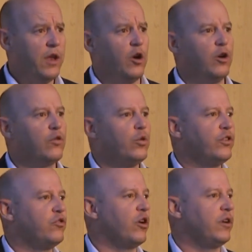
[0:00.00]
overall the
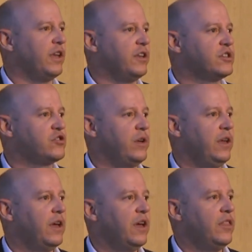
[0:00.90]
drone industry
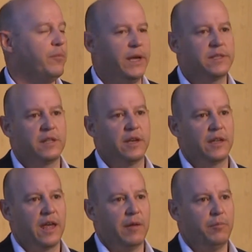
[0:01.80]
the best that it
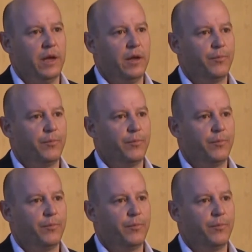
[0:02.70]
can be.